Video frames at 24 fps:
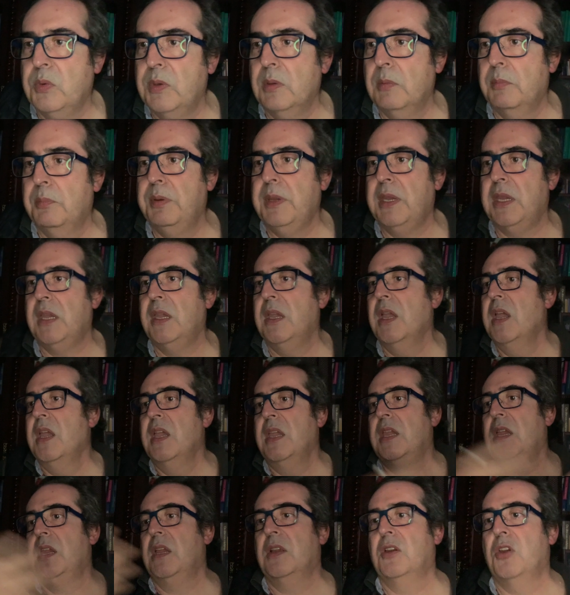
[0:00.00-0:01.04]
will be
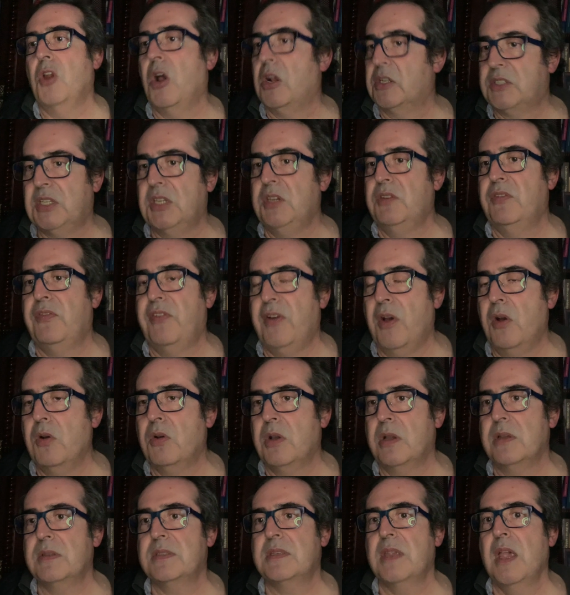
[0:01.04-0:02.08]
not in
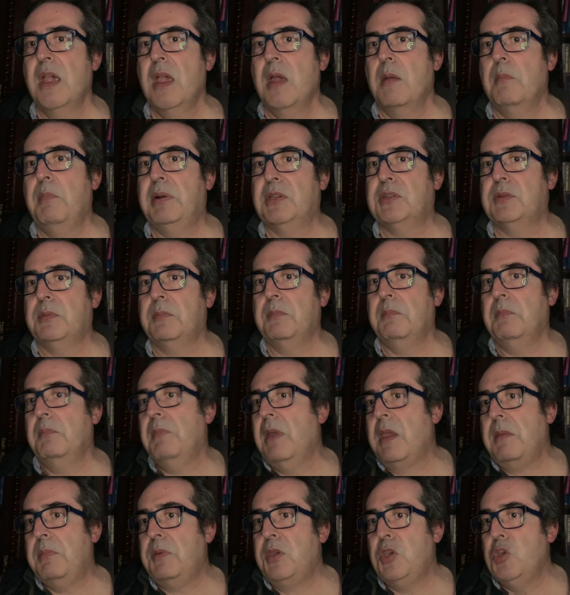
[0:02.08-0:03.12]
focus, but
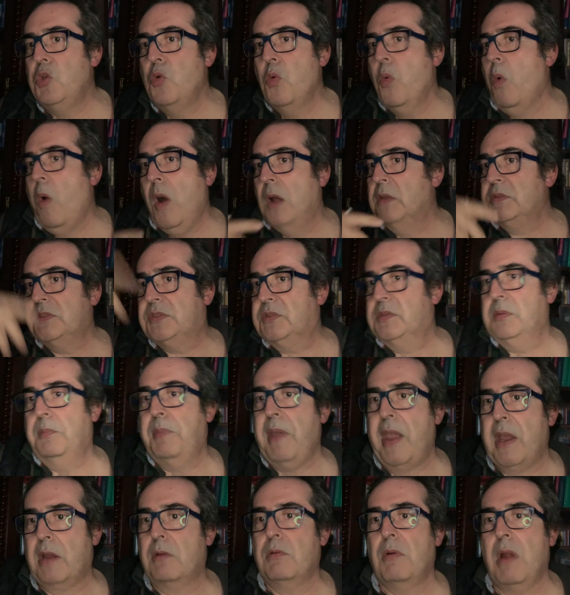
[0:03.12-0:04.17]
maybe you want the
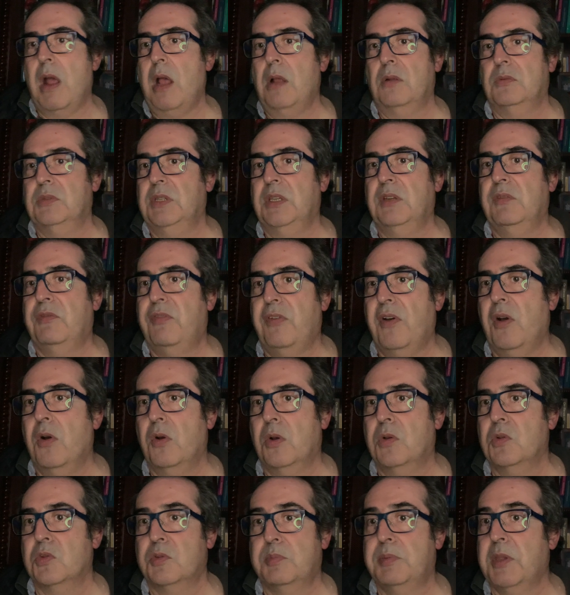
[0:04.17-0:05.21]
background in
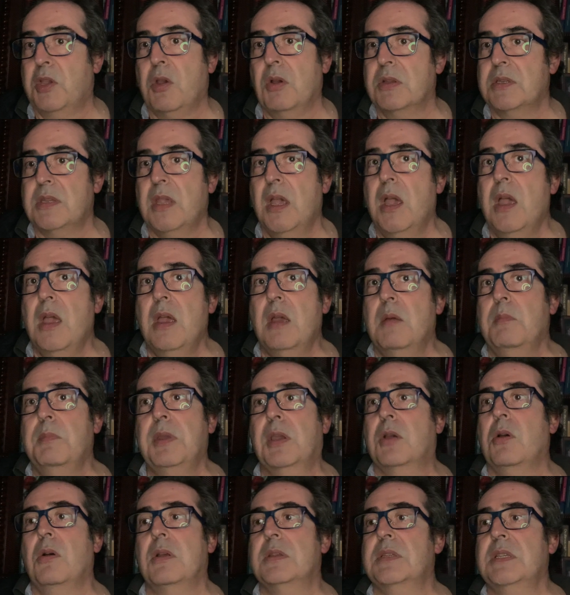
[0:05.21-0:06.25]
focus, because
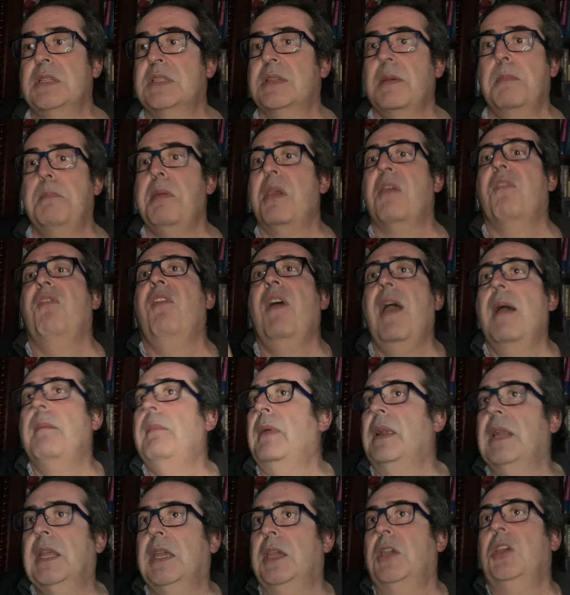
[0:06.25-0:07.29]
it's a big
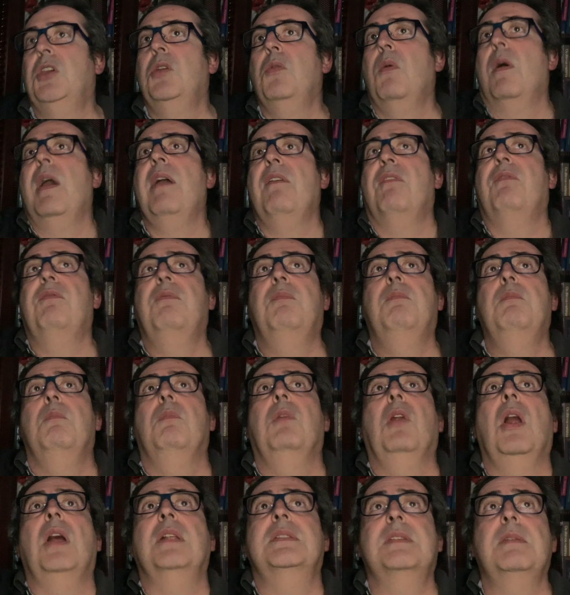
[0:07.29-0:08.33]
family, you have
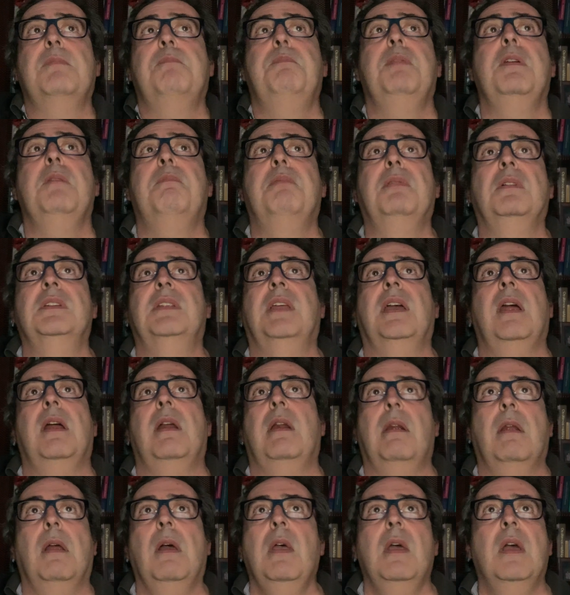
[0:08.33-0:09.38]
lots of people
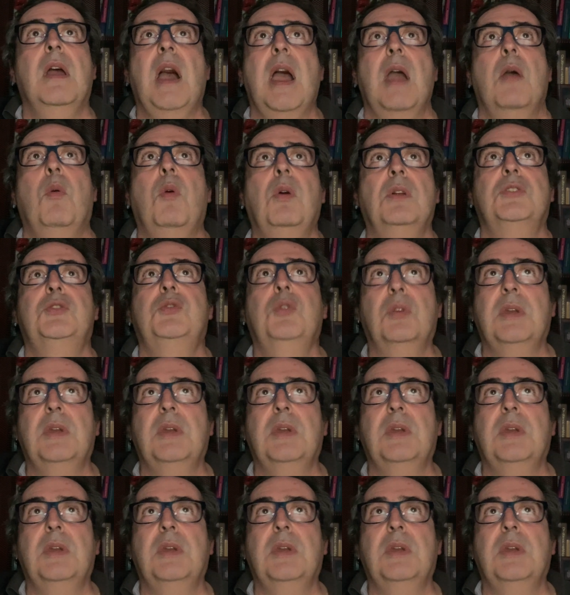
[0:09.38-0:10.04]
there, I want to